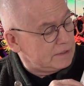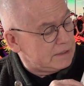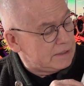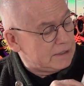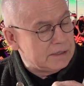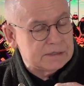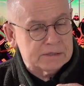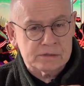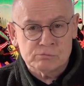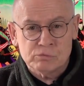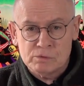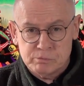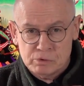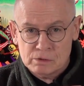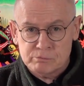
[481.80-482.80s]
these
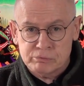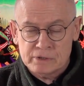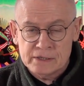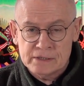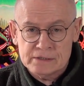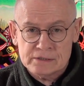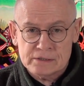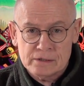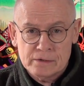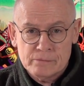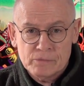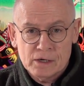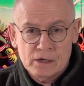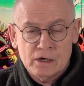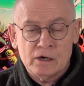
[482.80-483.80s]
woodblock prints
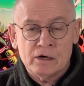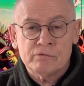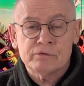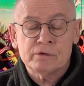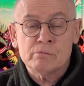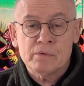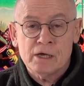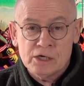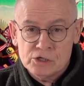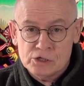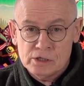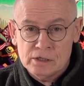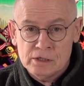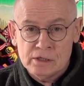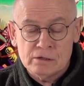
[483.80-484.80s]
of the
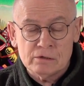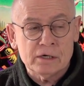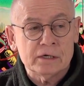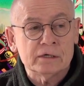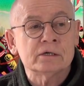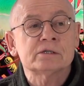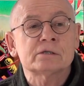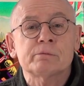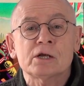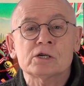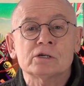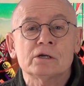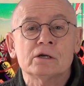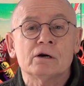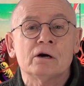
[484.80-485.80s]
Meiji era, and
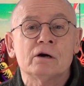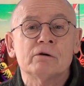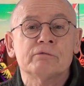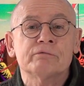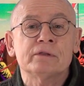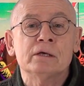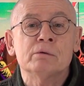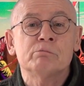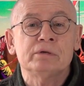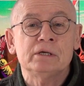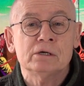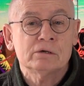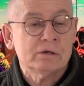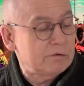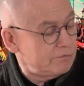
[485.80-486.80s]
especially of the
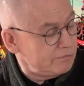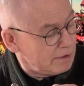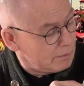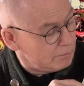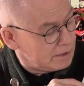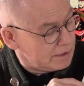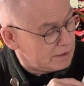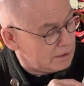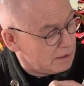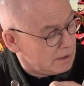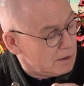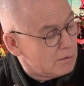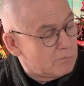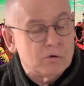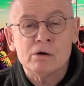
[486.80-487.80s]
imperial family,
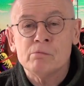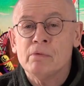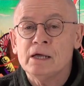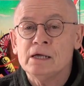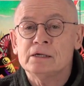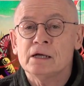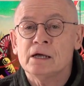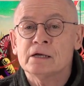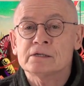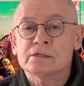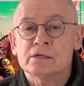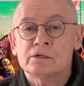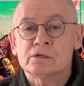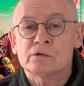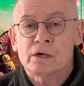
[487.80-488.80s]
were made
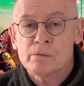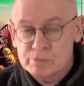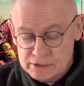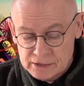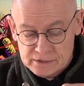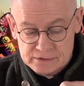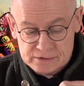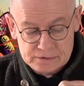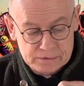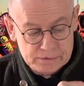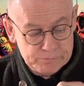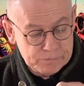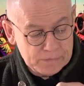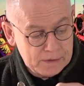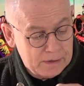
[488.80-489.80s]
as triptychs.
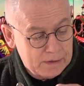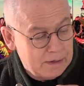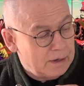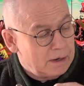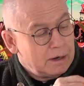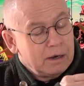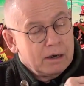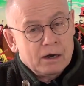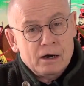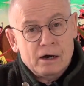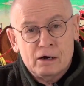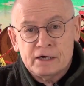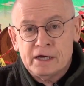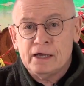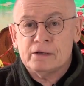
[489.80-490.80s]

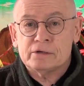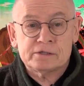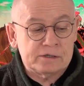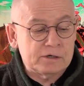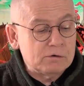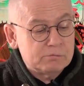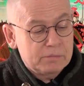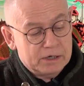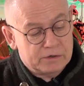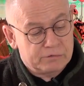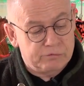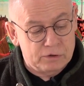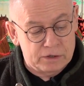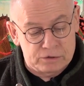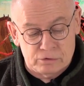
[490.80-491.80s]
Okay, so much
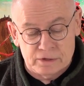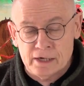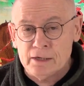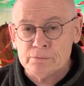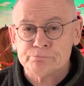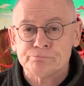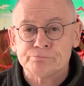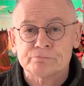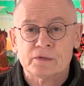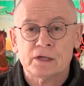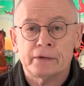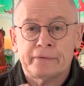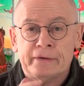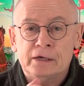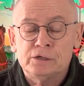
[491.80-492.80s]
for today.
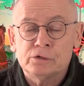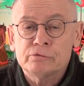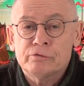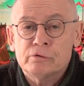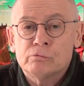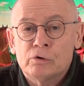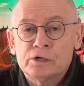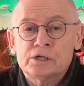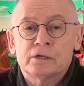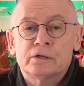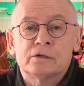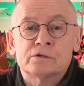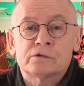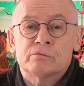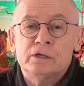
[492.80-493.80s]
Thank you for watching
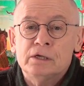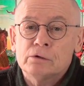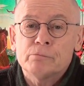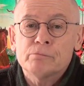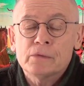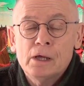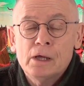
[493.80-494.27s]
this video,